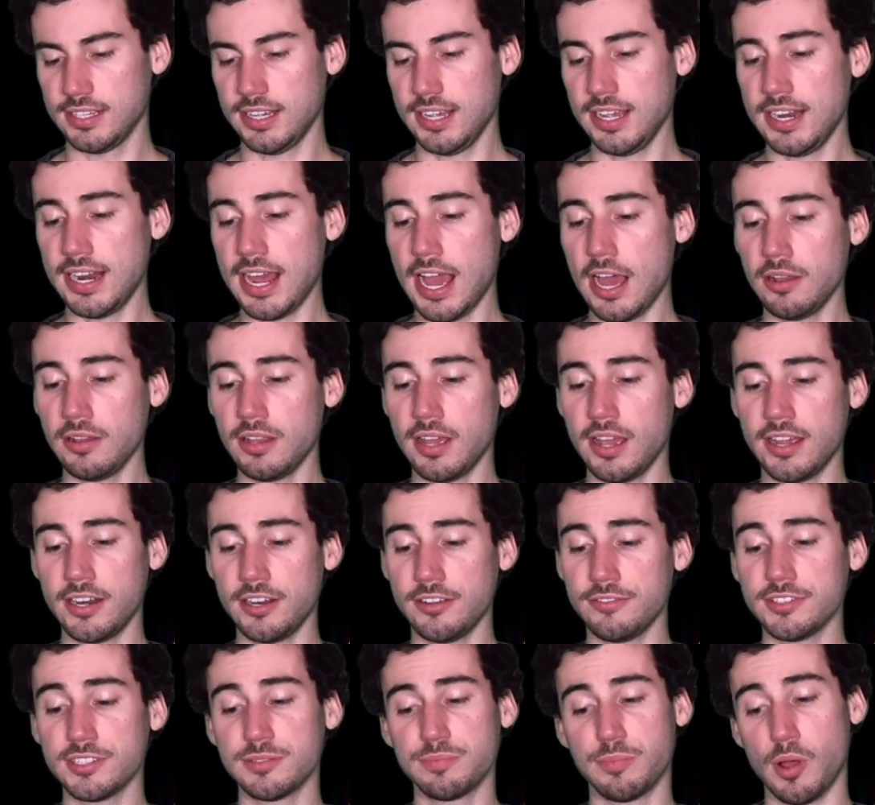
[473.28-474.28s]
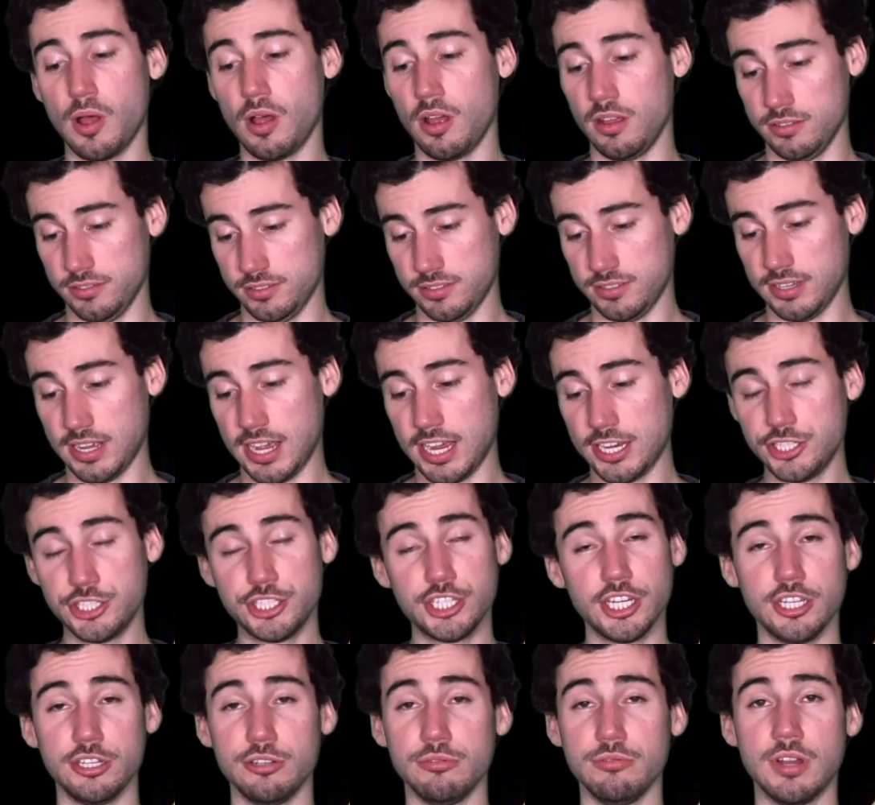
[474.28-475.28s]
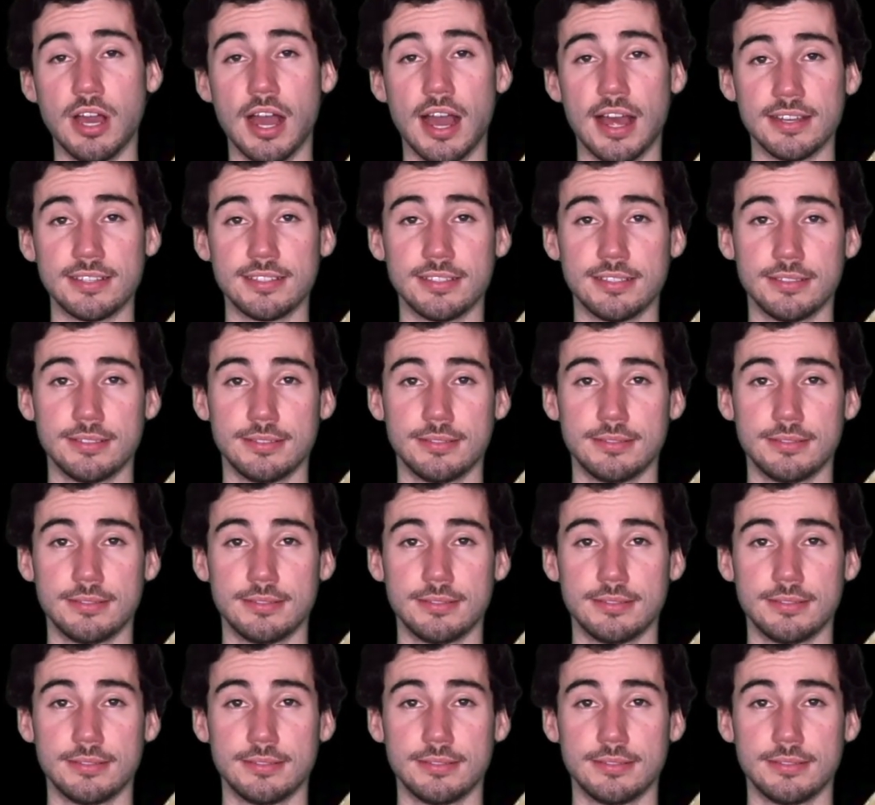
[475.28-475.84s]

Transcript: and outline of his balls. I shit you not."